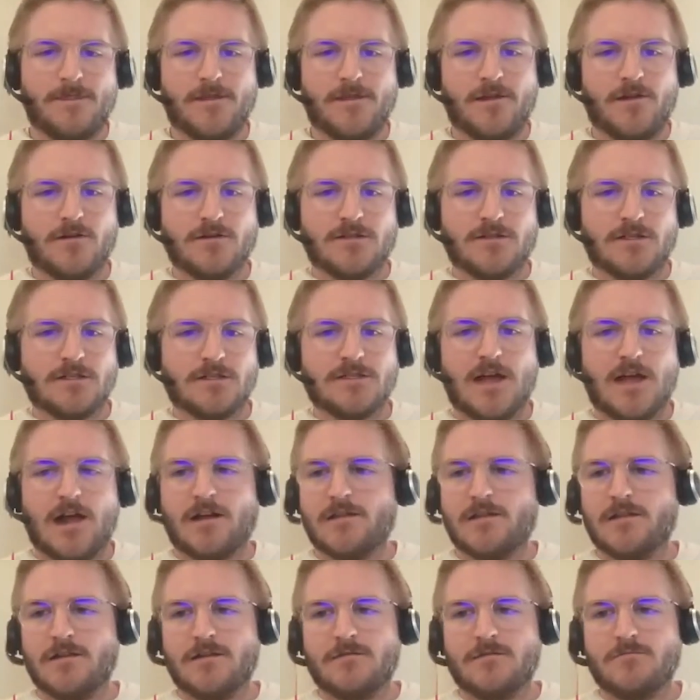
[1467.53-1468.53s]
It's
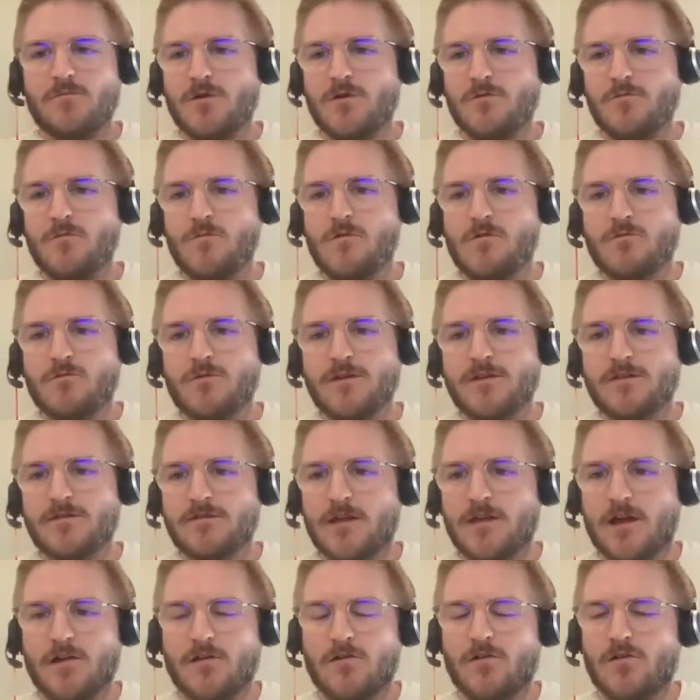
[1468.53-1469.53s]
exactly what we
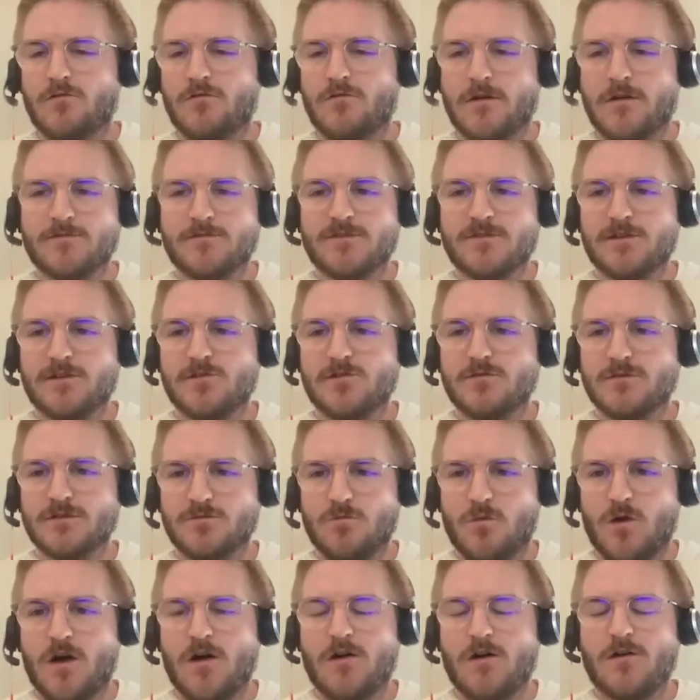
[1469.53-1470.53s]
tell our reps to do
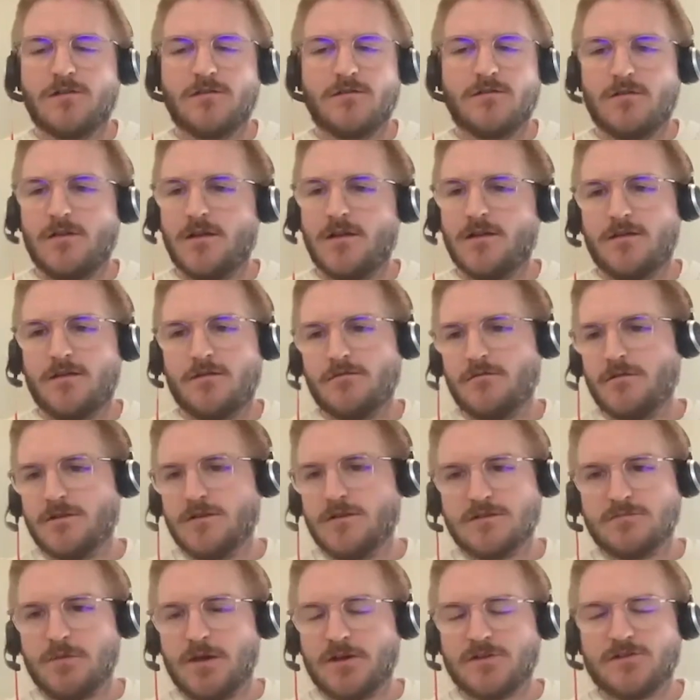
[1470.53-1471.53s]
as well. And
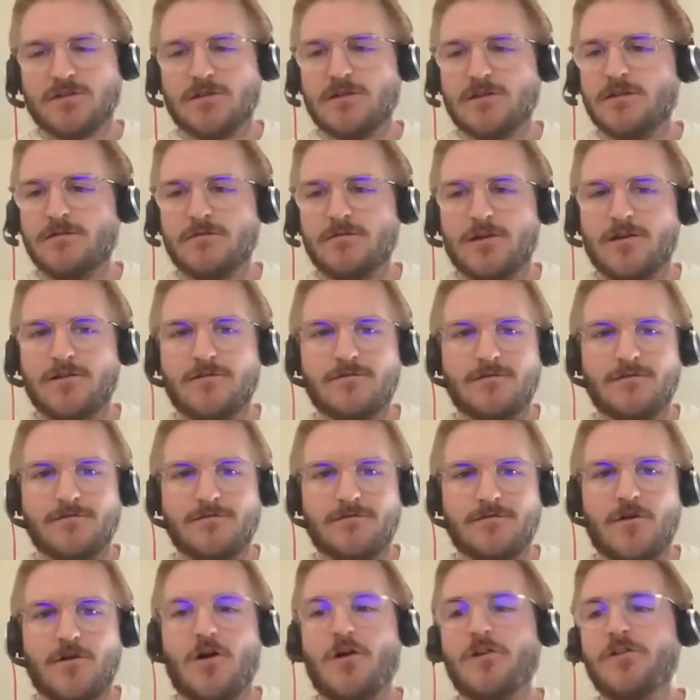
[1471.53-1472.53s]
especially,
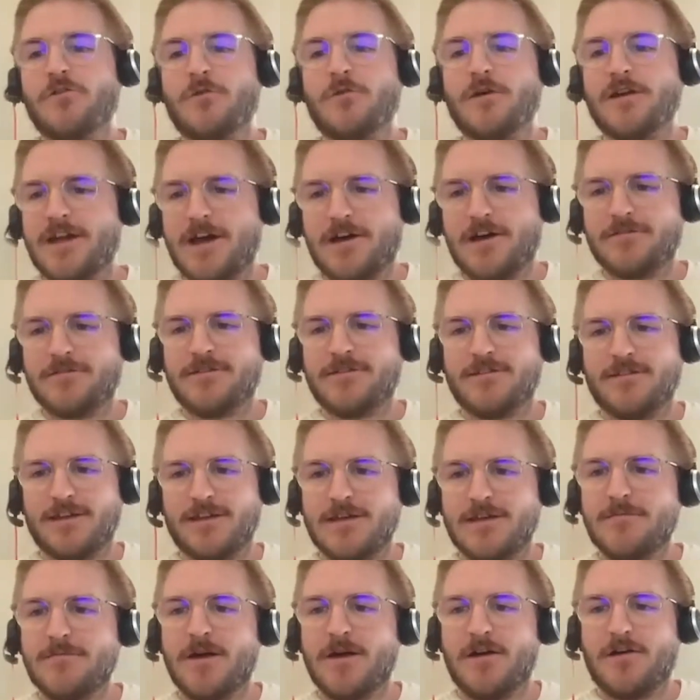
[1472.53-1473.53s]
all the way down to
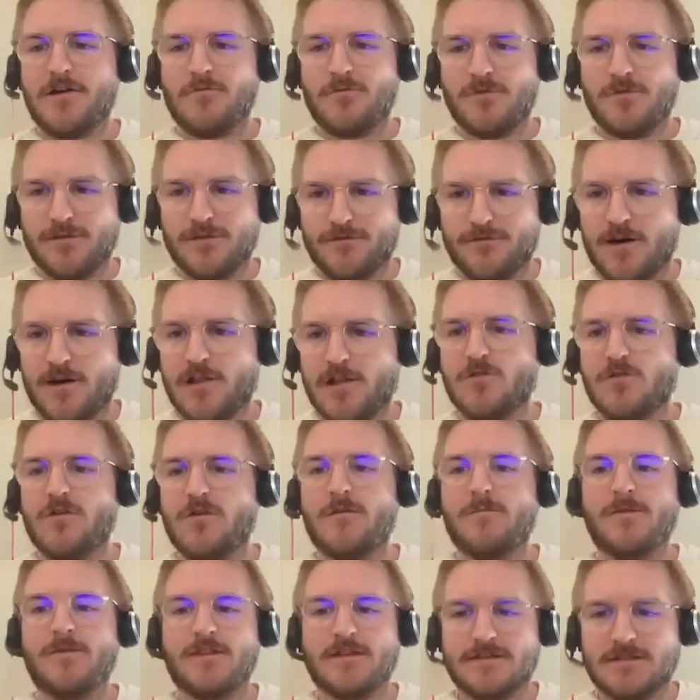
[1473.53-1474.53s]
the email with the
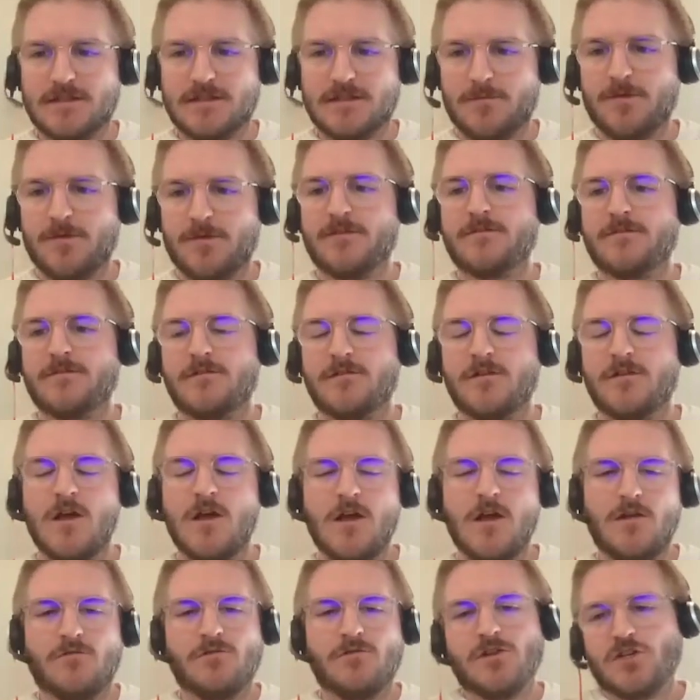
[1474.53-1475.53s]
follow-up and the snippets and
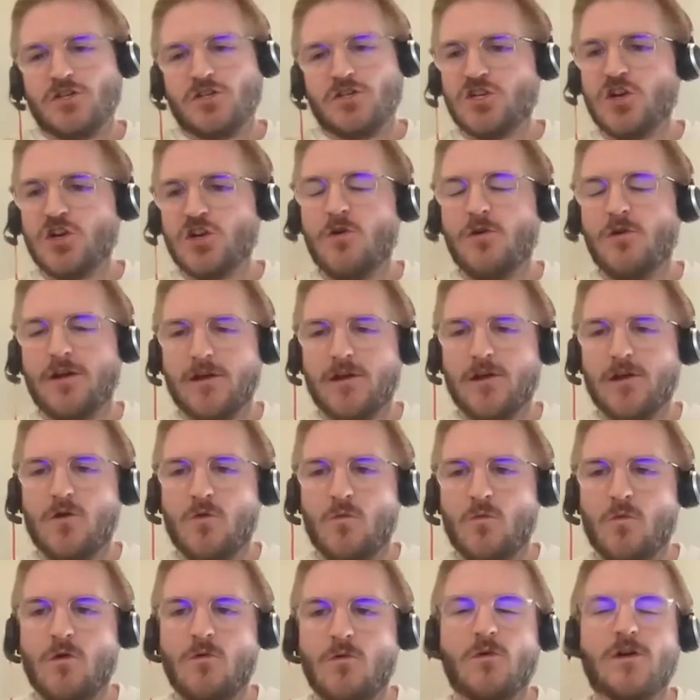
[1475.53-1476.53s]
really showing,
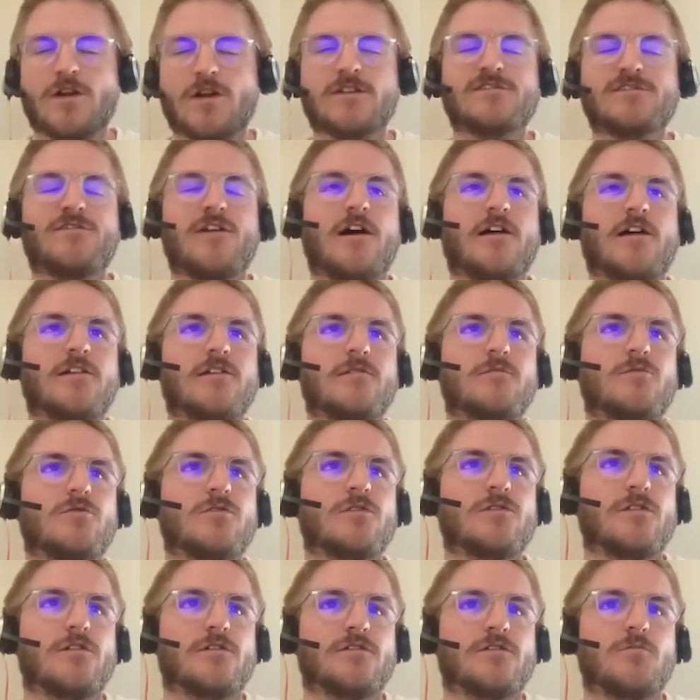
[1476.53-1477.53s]
what is
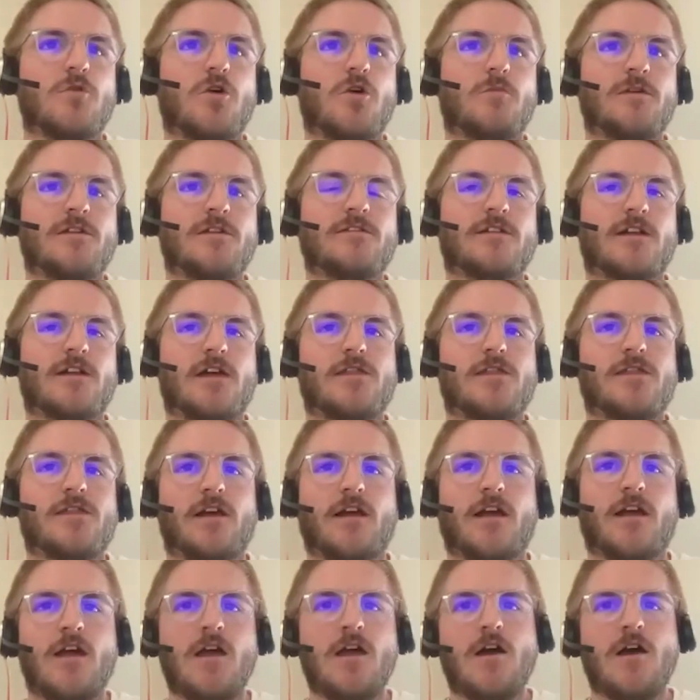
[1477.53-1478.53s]
valuable in those moments. And I
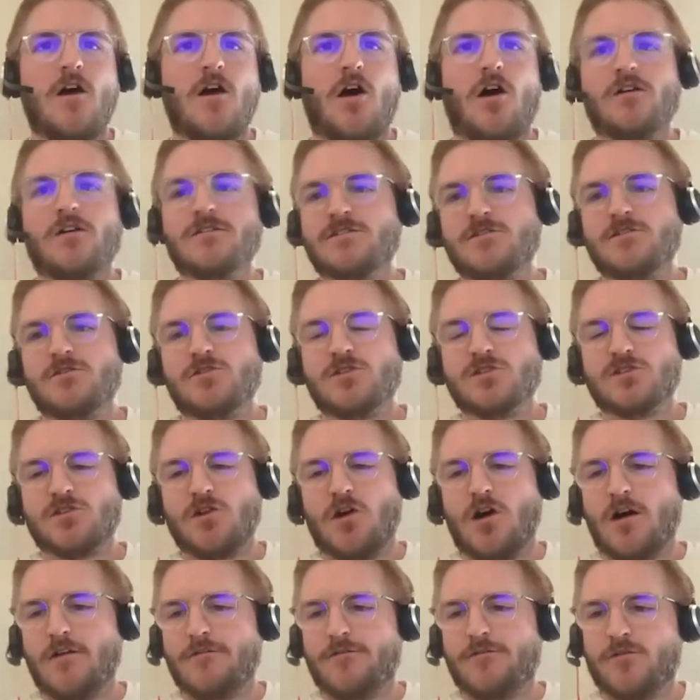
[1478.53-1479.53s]
think also just
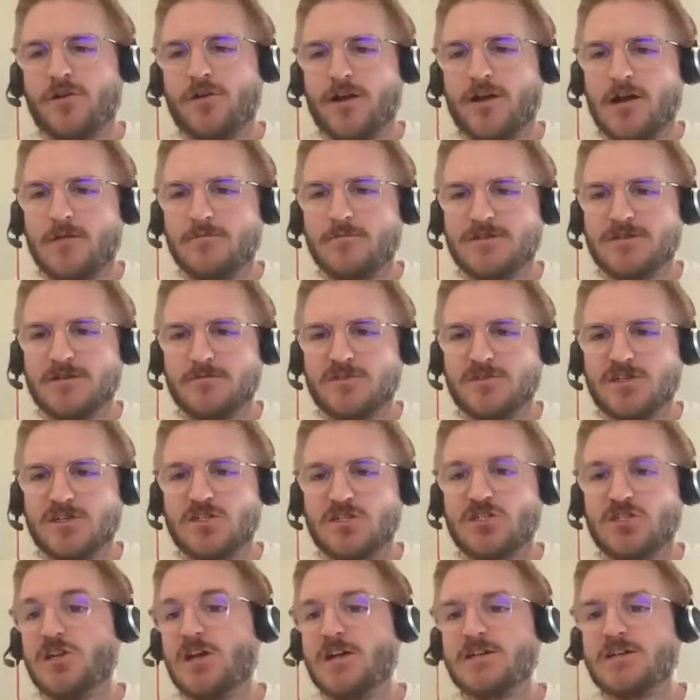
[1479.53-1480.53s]
offering up some
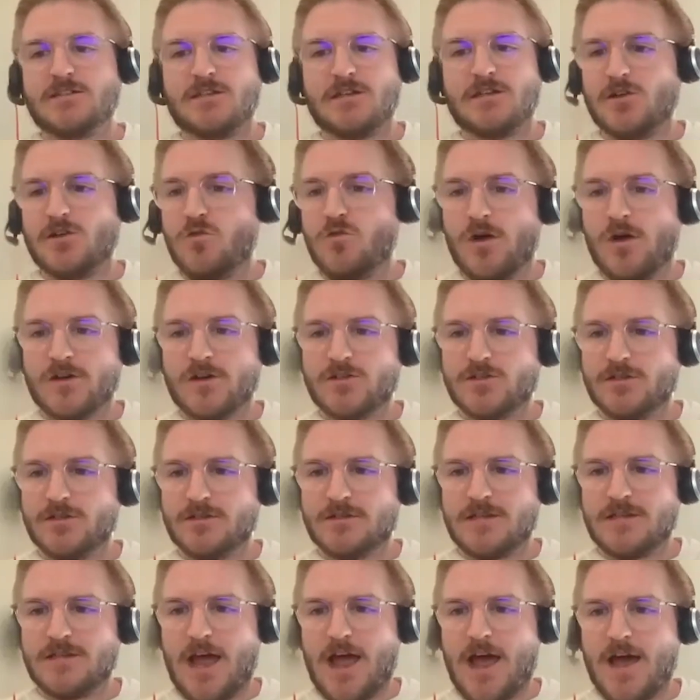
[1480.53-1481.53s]
suggested
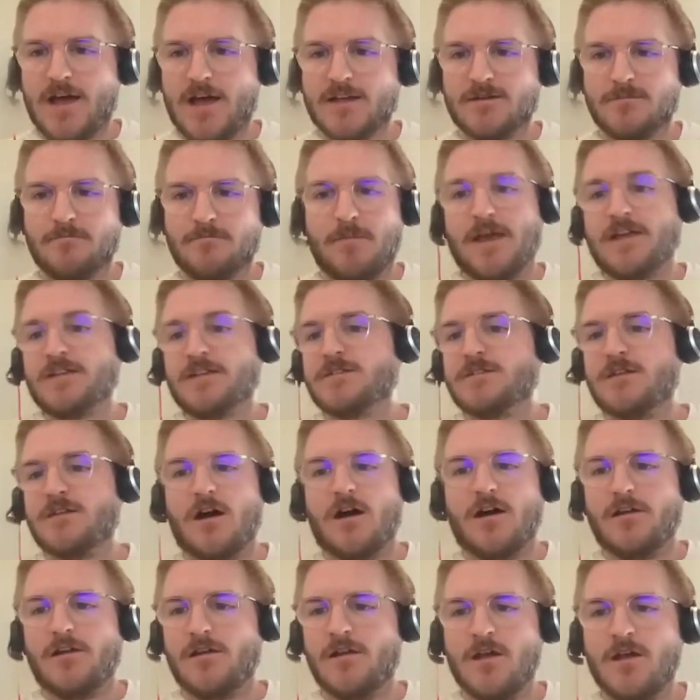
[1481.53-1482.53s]
questions to ask based
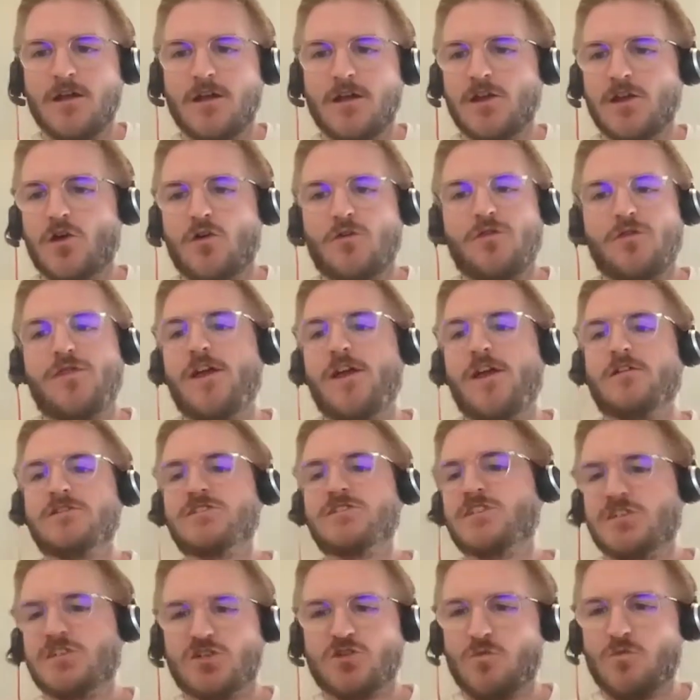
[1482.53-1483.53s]
on, their
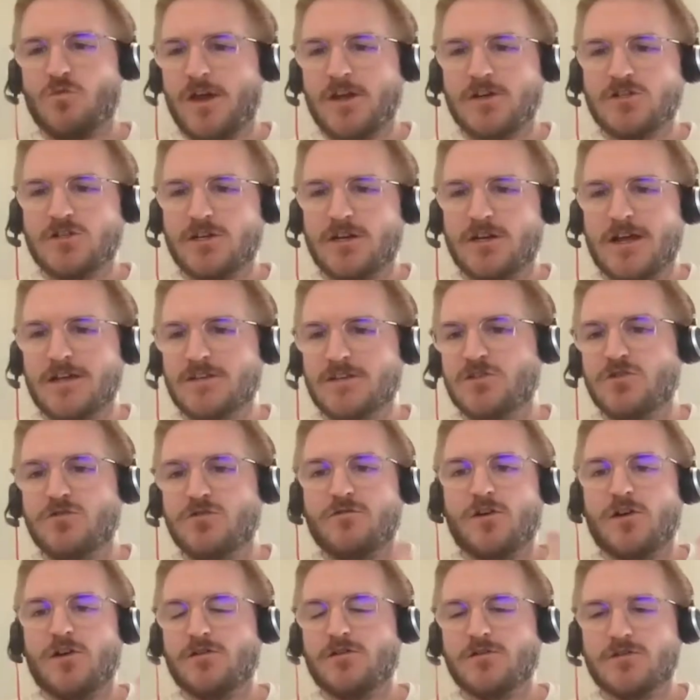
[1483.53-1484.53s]
situation as
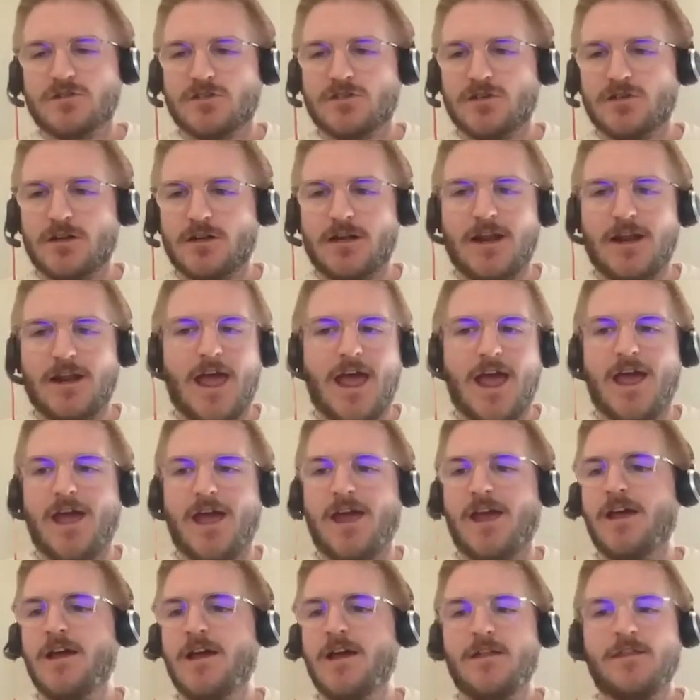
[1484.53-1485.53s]
you've understood it.
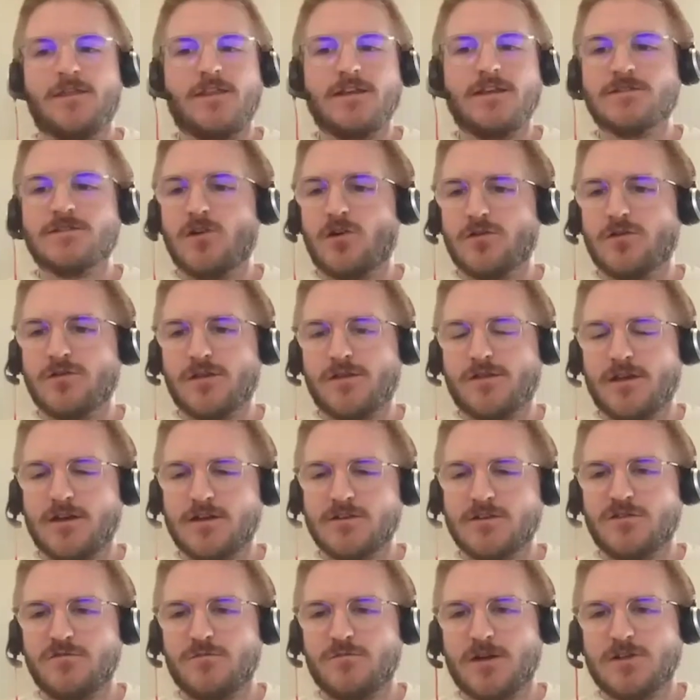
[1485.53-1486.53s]
Hey, these are the
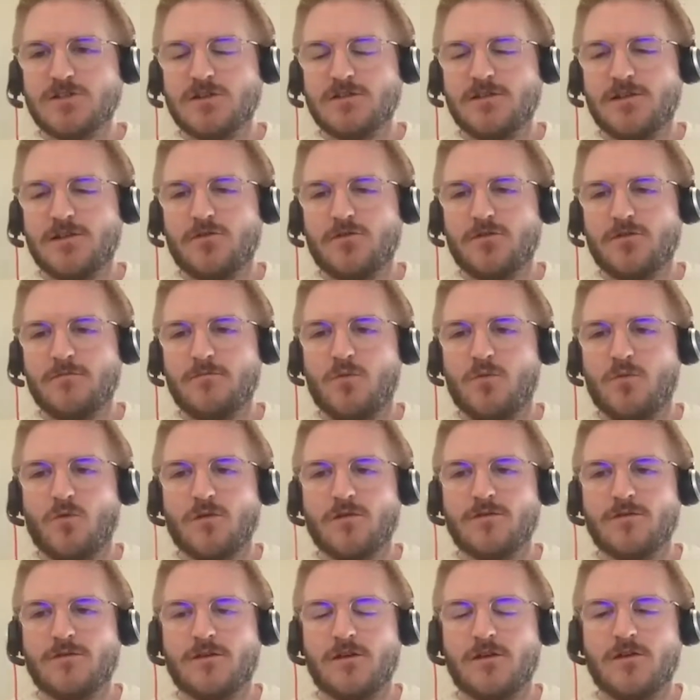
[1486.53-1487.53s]
things you've mentioned that are
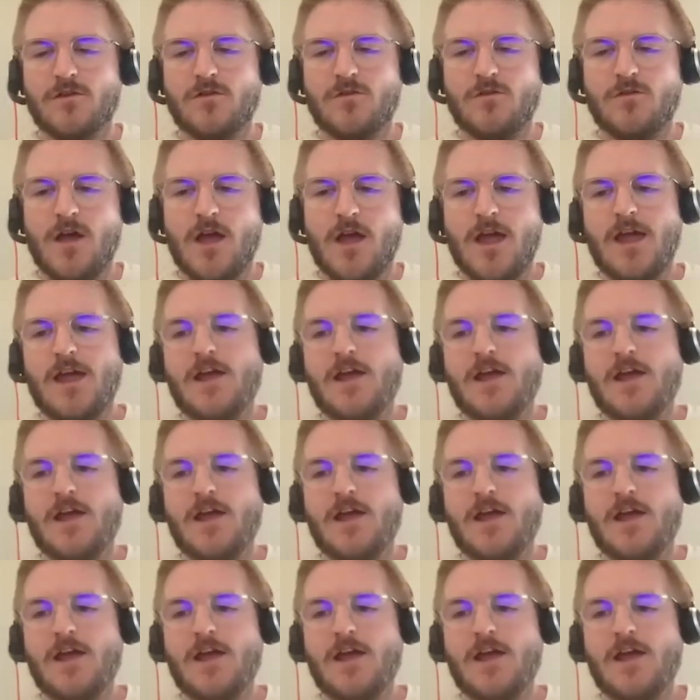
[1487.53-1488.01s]
important to you.